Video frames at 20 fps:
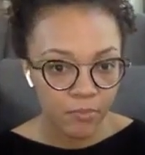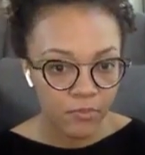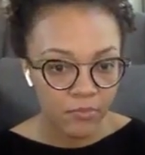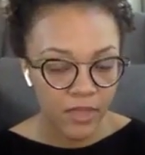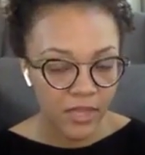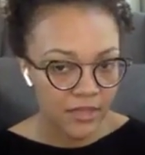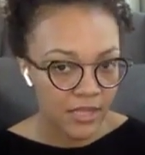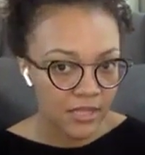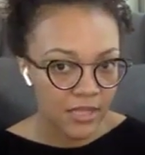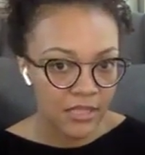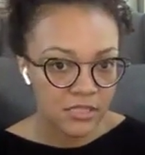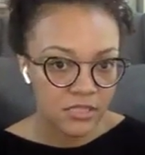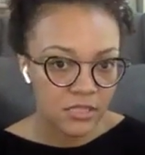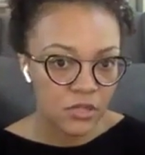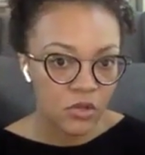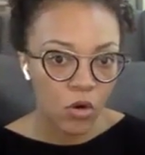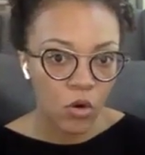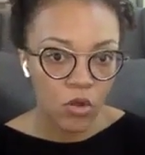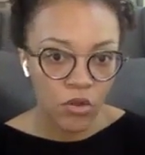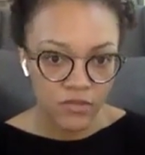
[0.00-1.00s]
that's the
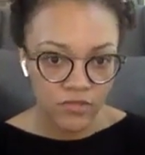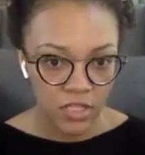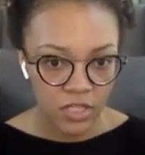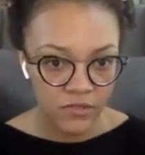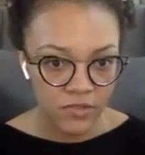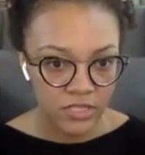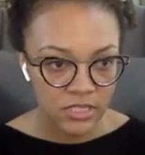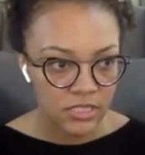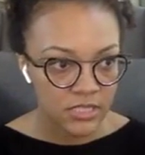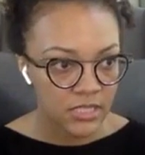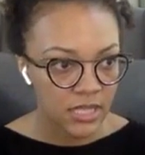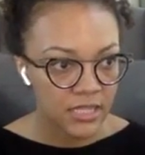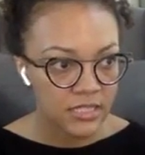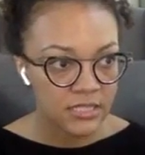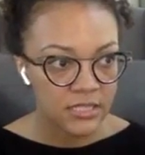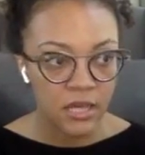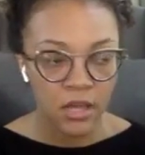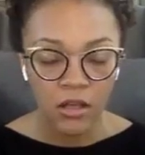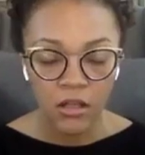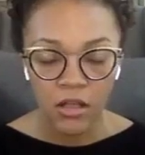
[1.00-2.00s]
goal of services that
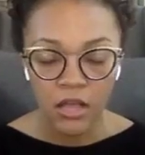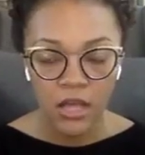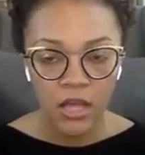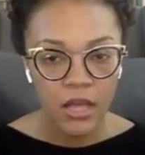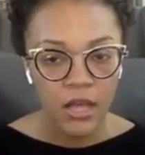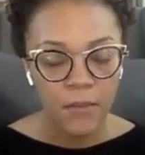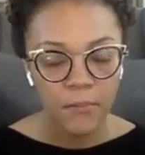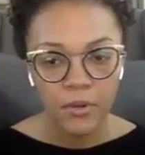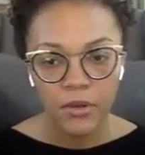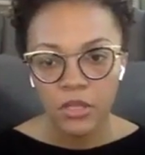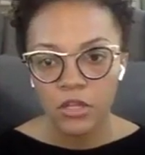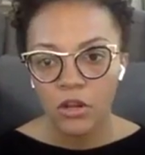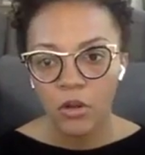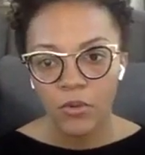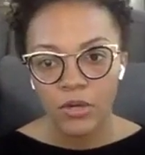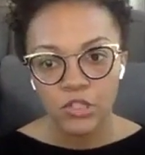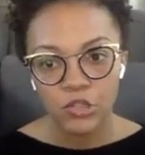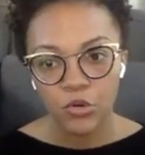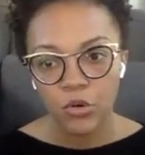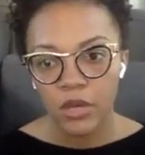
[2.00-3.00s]
sell. But, you know,
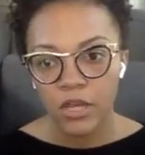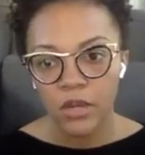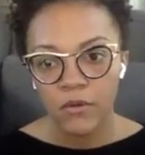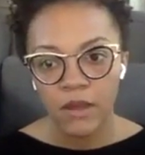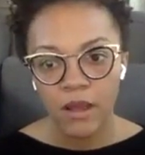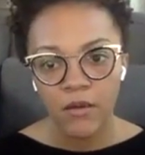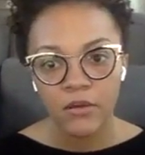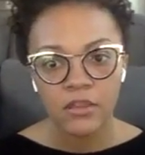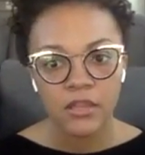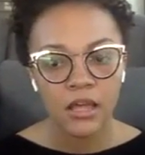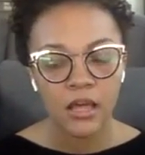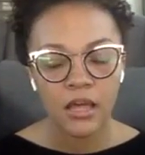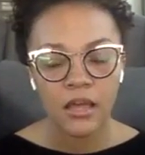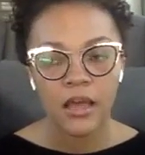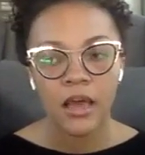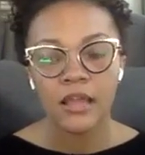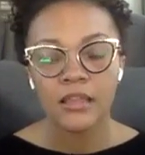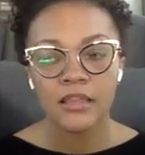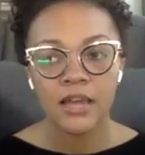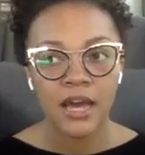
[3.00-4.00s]
we're toying around with like
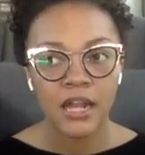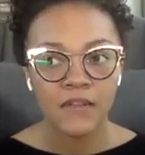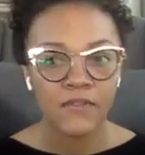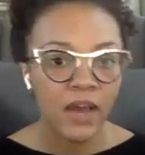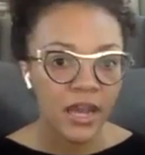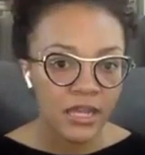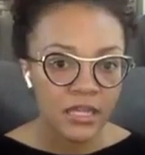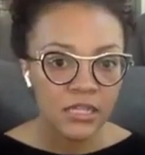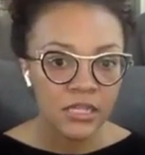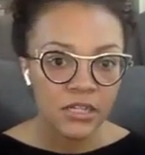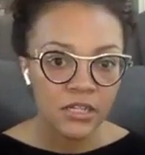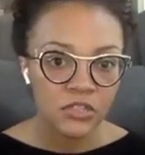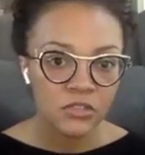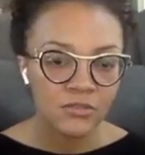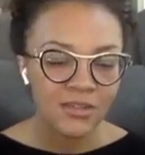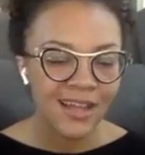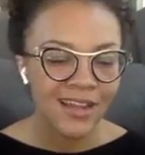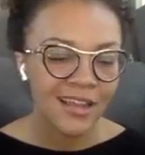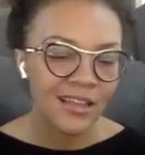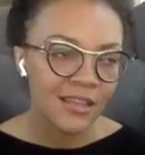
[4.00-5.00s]
a lot of ideas,
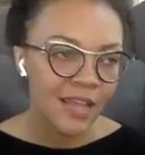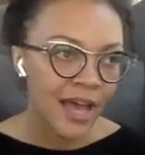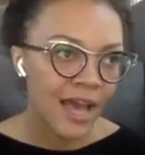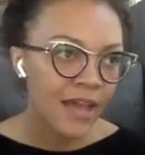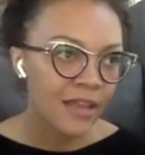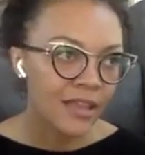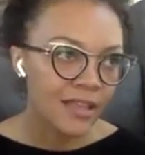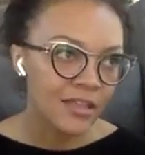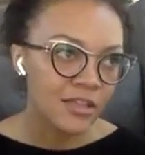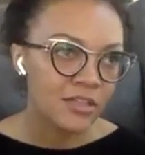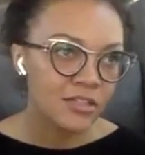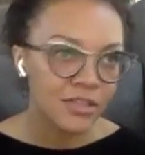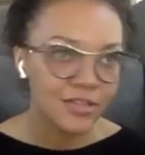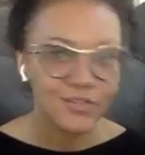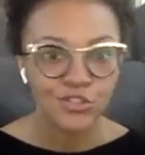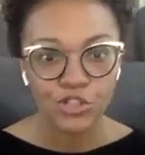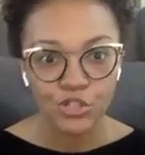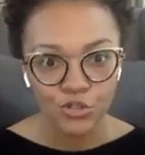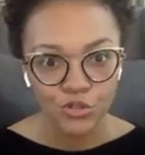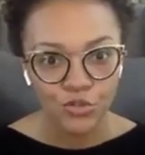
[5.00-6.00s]
not a lot, like there's like
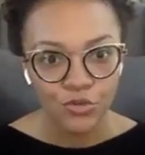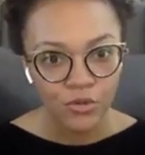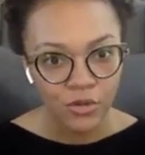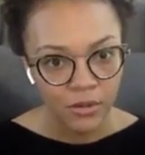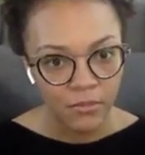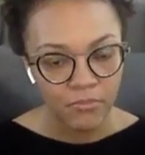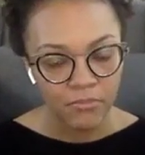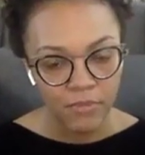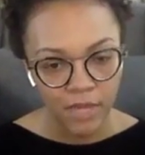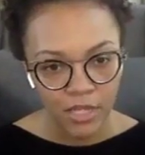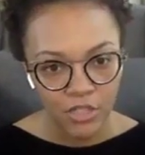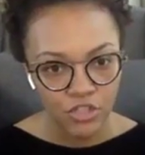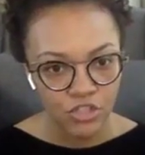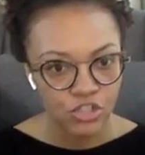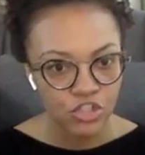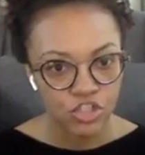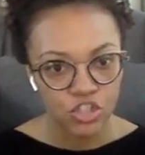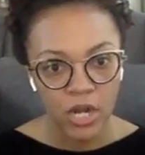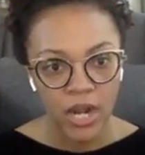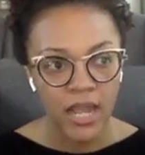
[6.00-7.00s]
2 major
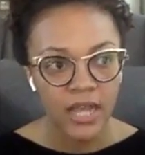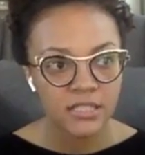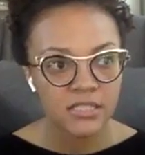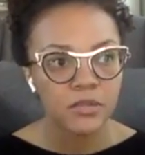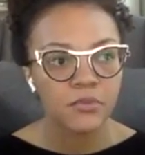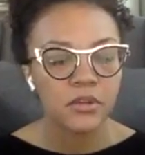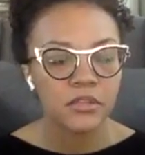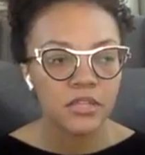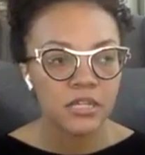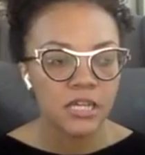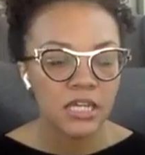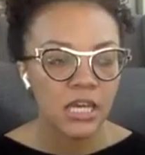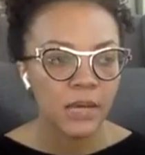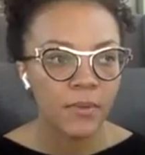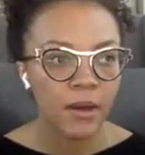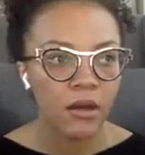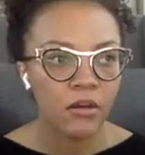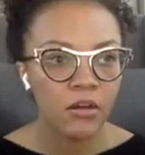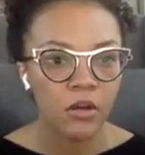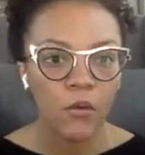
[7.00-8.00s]
tracks that we're thinking
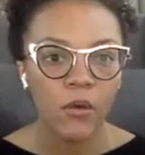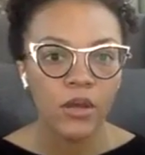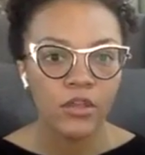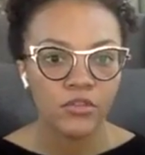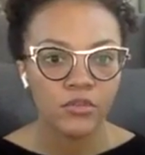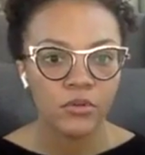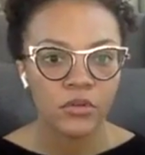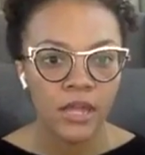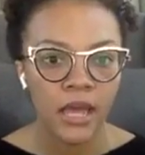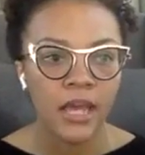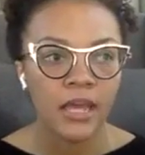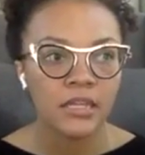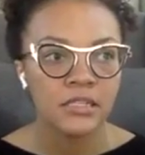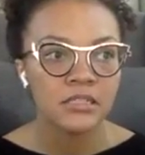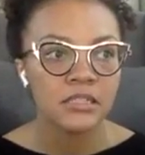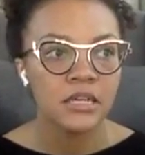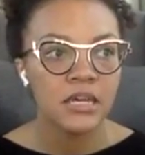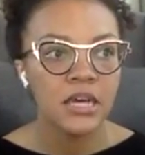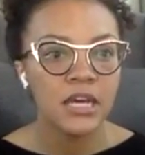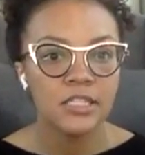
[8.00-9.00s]
about going through
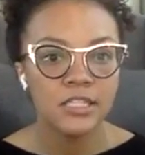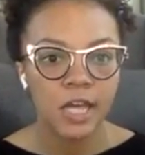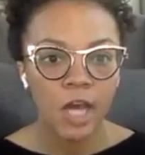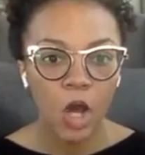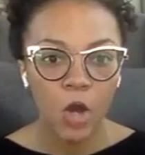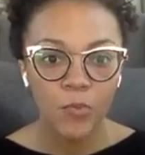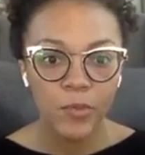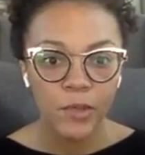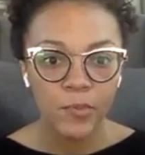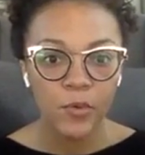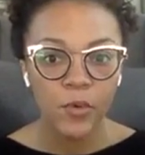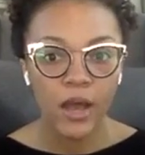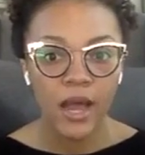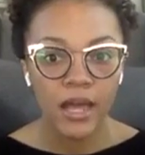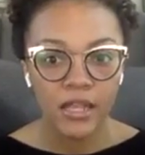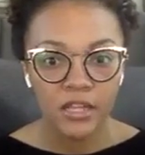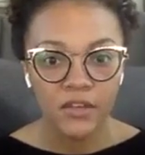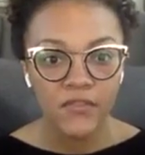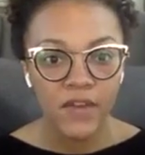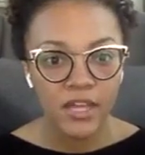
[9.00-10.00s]
next to help people
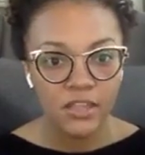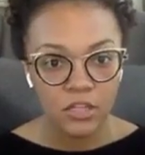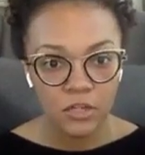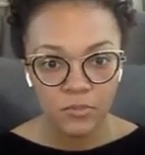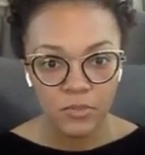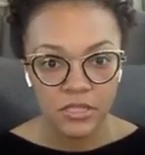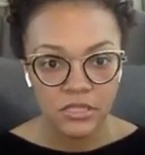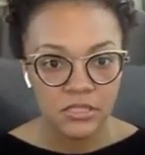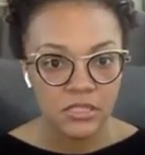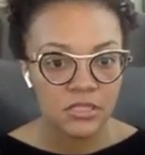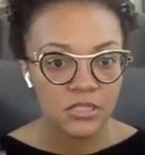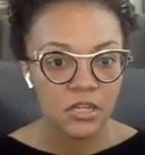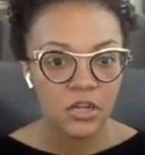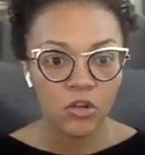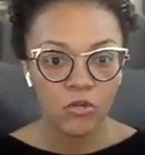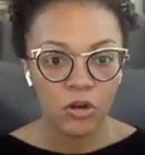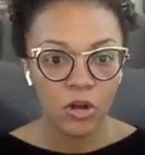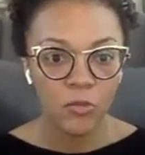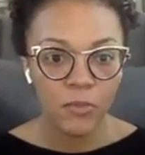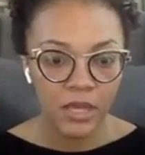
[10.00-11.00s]
elevate their business and
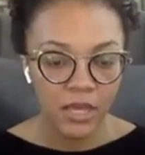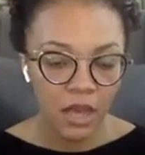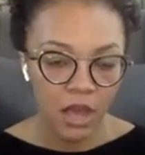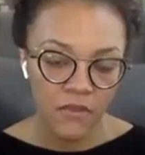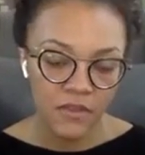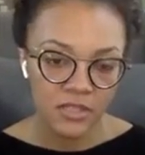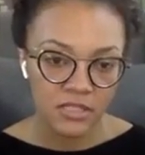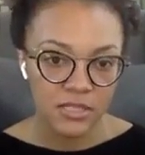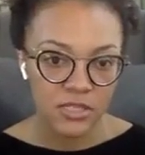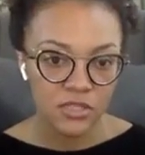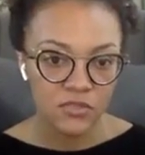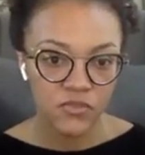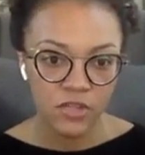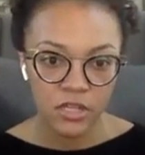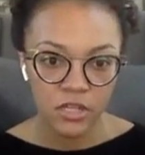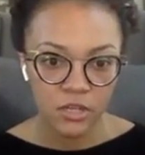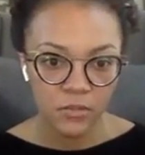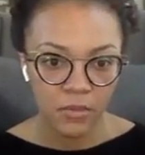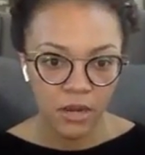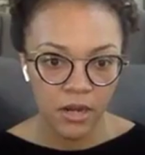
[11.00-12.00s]
grow beyond the
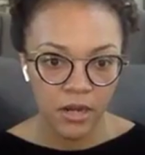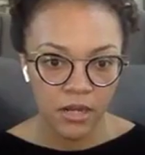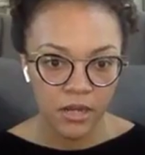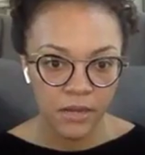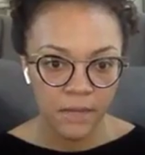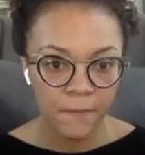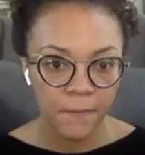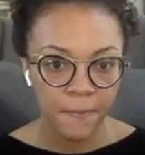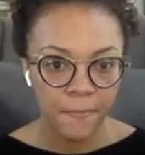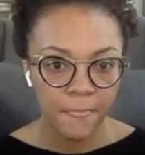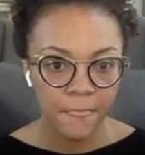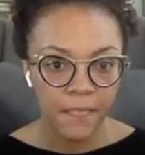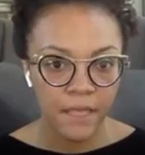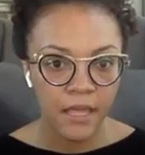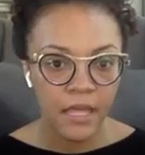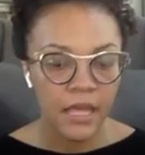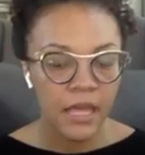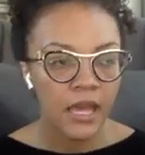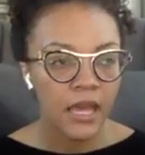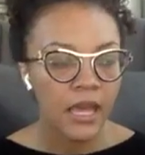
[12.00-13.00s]
6-figure mark.
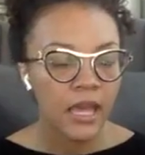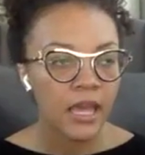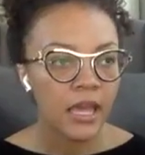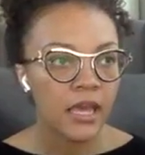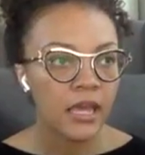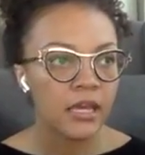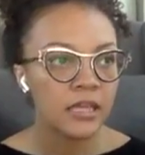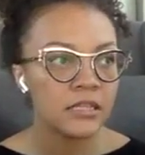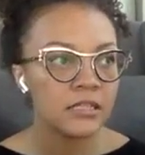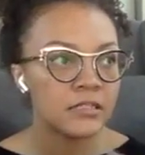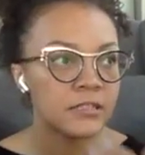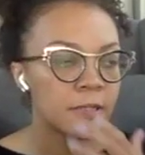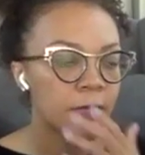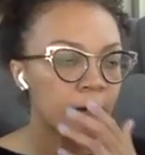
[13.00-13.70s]
And